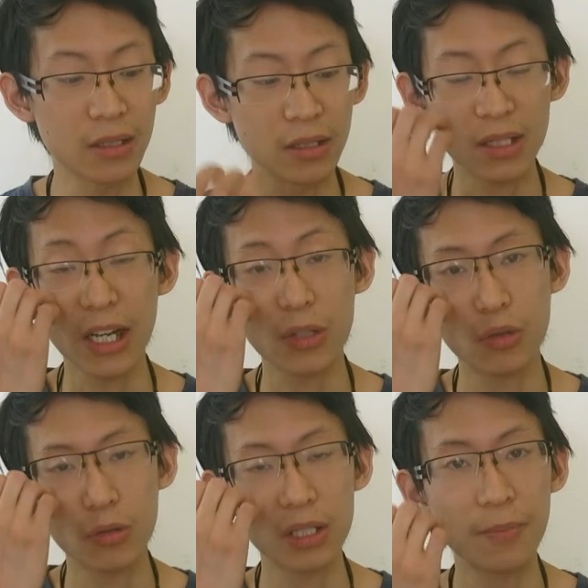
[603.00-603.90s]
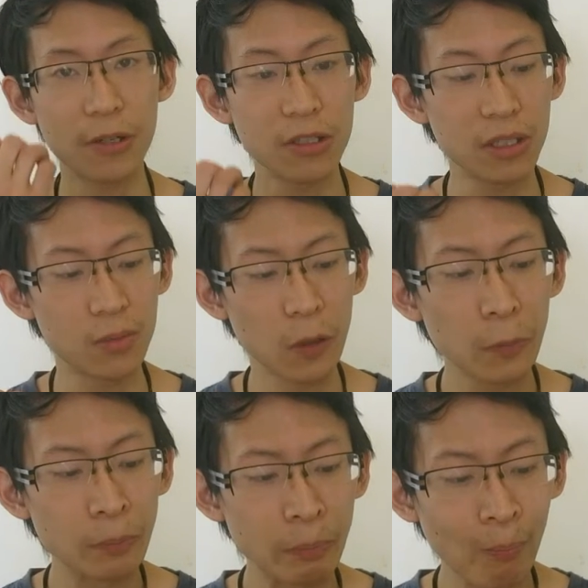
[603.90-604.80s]
the textural experience as
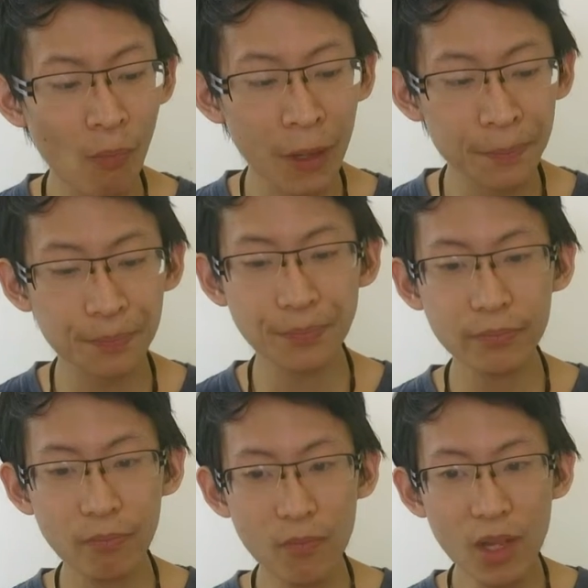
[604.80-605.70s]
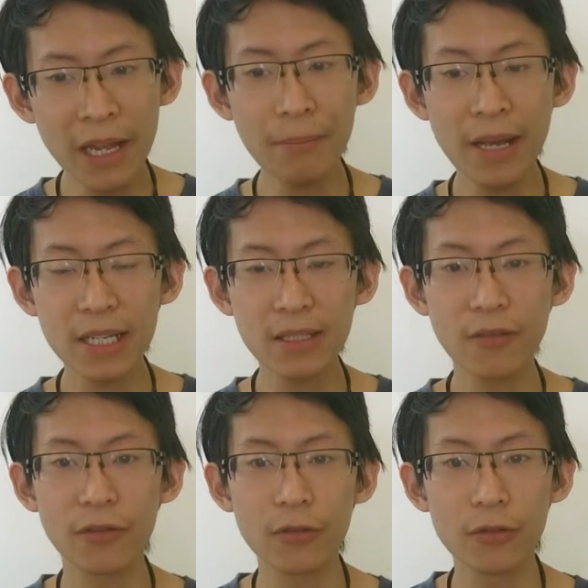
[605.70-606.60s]
well. It makes the
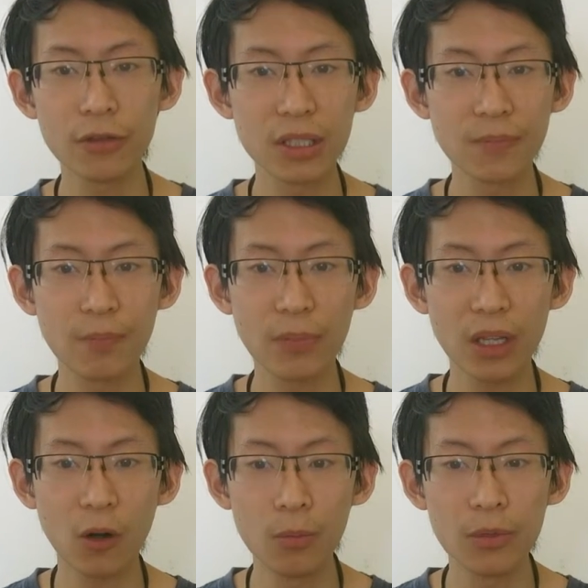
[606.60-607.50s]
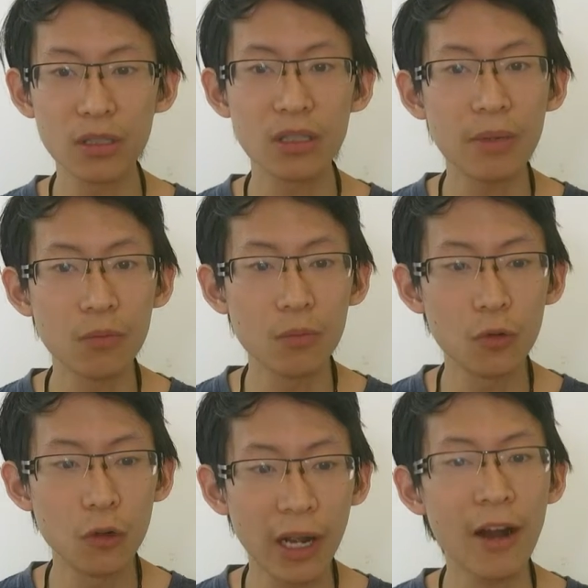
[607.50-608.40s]
fruits almost a bit
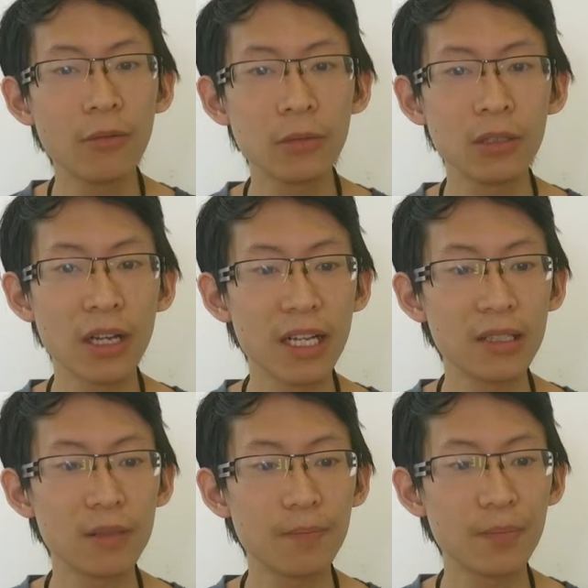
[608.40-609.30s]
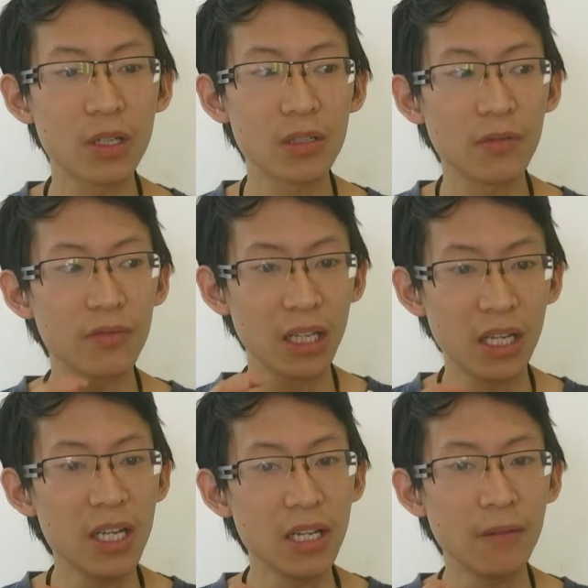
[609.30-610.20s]
more caramelized because of the
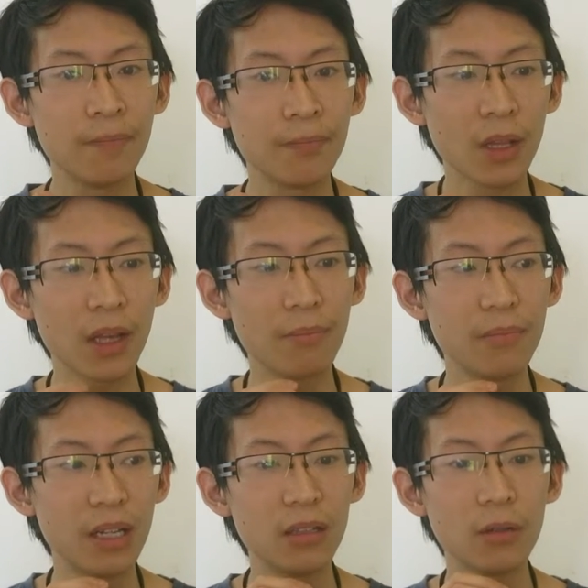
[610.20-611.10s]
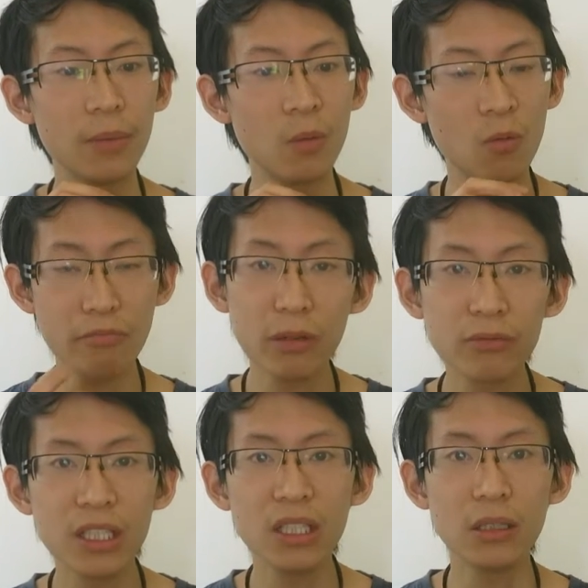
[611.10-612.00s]
heat, a little bit more
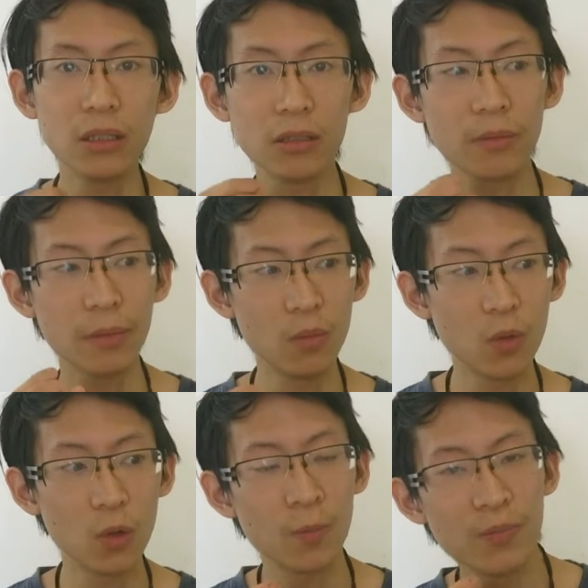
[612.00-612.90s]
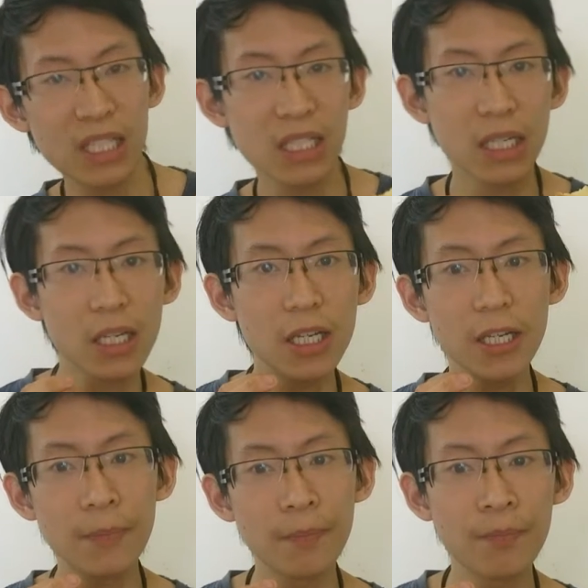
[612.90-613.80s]
melty, a little bit more sticky.